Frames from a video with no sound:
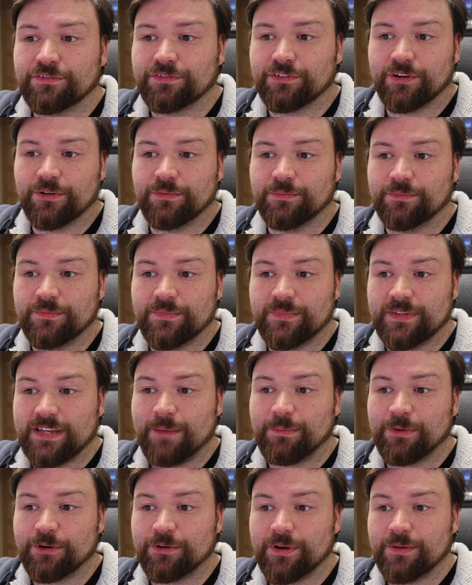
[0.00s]
from
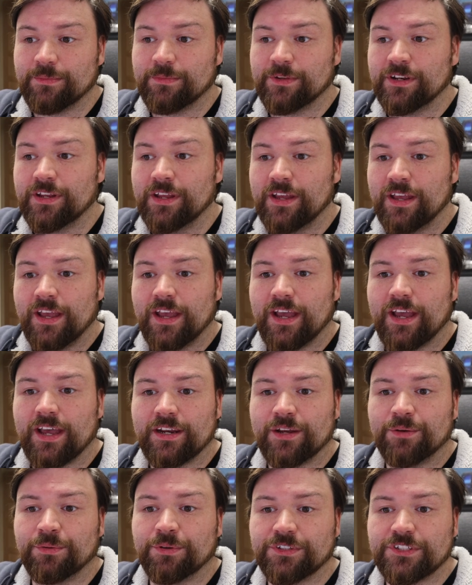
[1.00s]
lab equipment, and
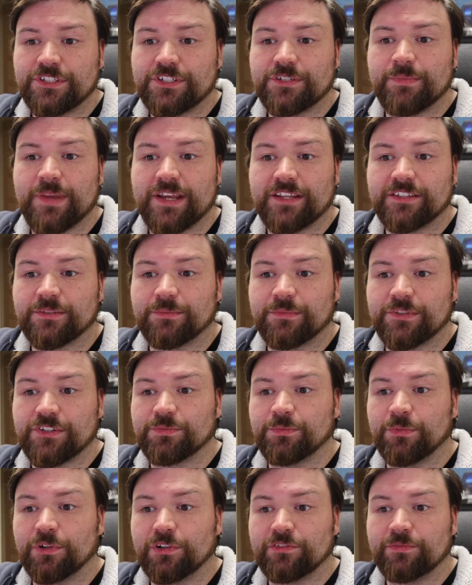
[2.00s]
I wanted to make something
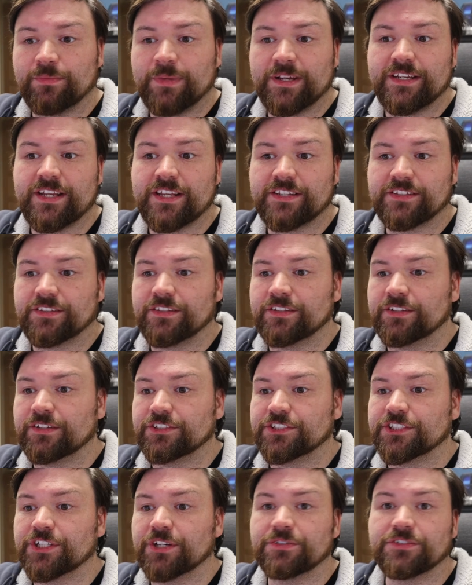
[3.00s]
small for my desk that
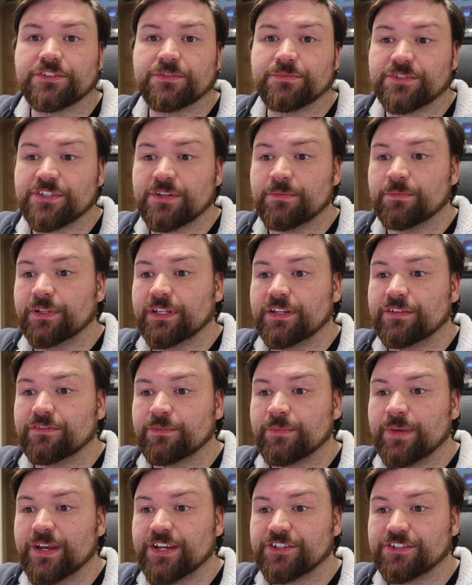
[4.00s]
could show some simple
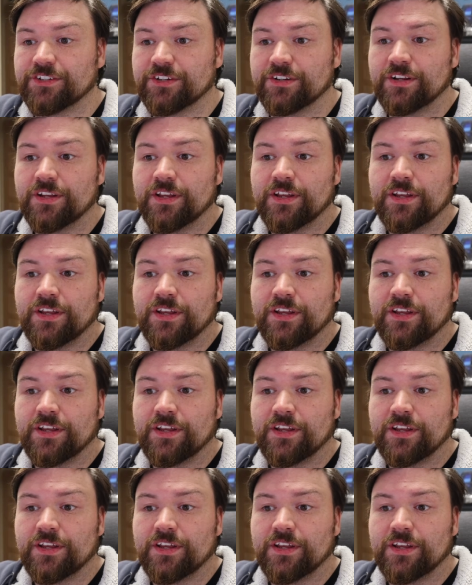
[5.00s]
information